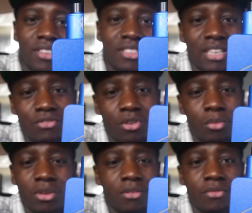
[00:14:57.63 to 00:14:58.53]
See, I've
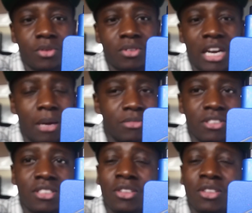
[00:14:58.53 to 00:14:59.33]
dropped it a few times. It's